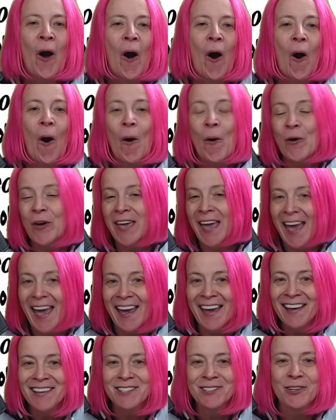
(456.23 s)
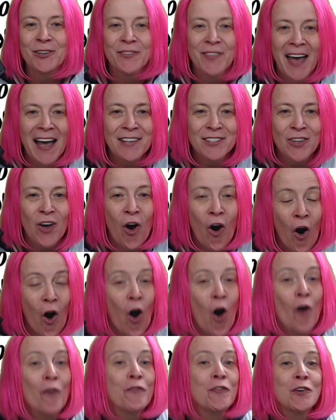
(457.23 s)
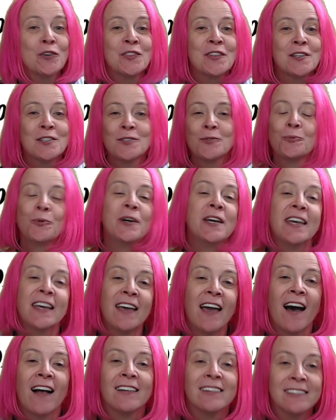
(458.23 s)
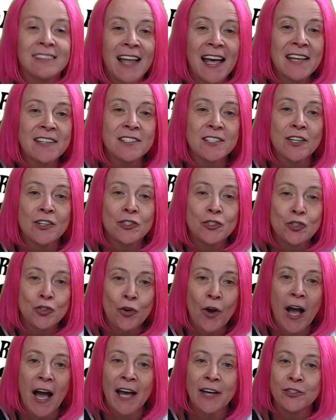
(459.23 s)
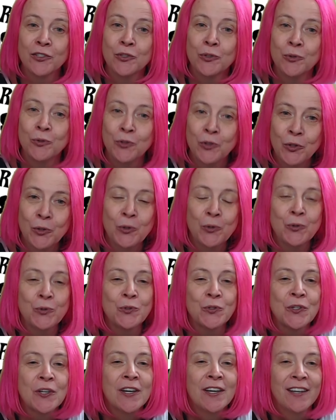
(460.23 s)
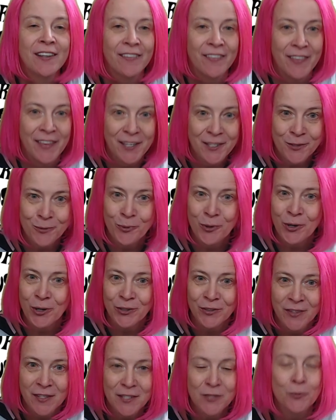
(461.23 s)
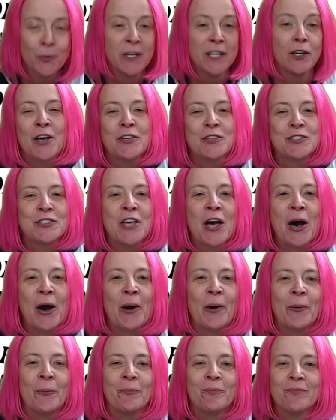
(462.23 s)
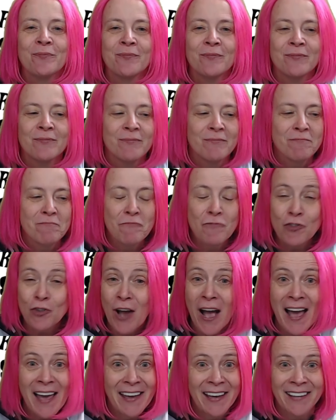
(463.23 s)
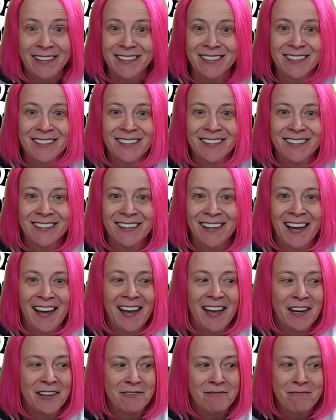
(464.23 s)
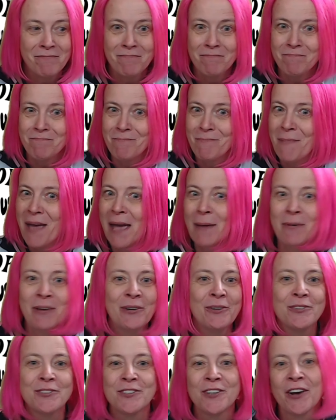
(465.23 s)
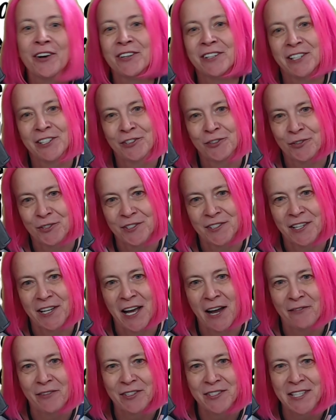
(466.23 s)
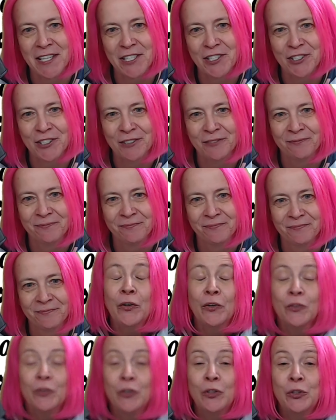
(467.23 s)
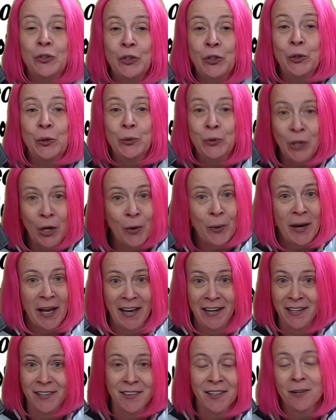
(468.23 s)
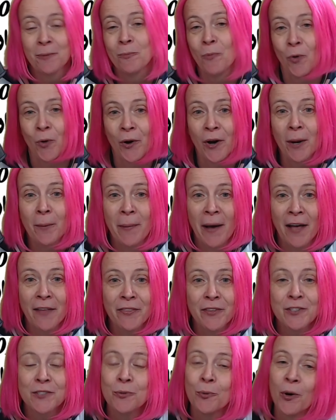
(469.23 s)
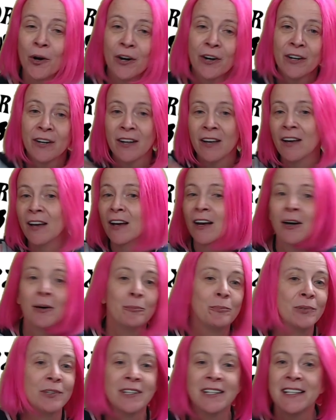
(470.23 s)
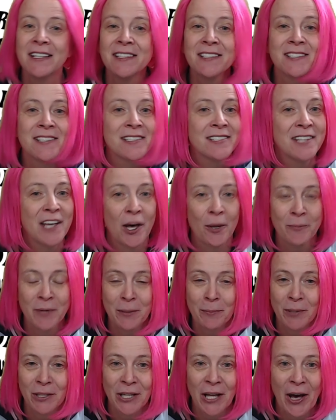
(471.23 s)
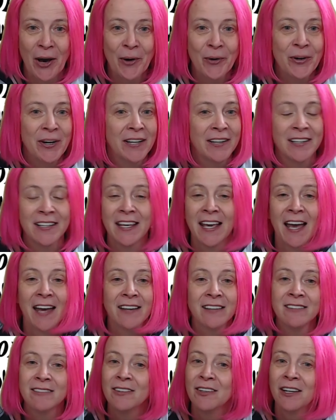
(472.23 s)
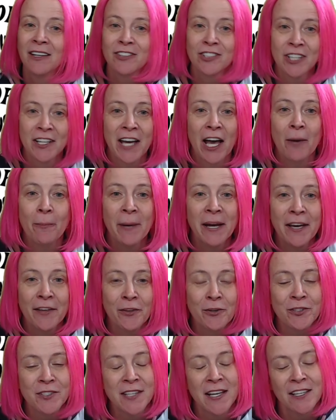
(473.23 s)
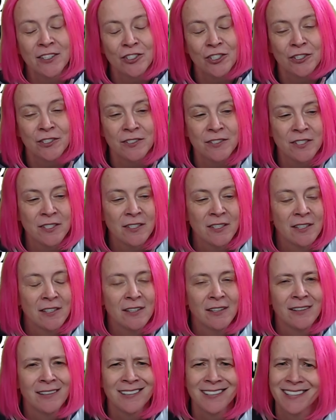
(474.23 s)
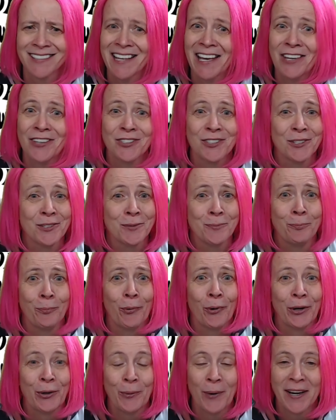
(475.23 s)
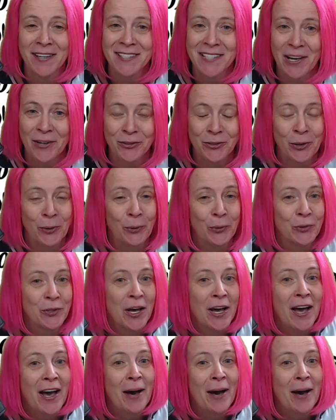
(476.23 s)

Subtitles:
Okay, so that's all for this week. Let's try to use this word this week. So try it. And maybe it'll start an interesting conversation. Do you know anything more about this word? Please tell me below. And again, check out my other stations. Boy, do I sound old.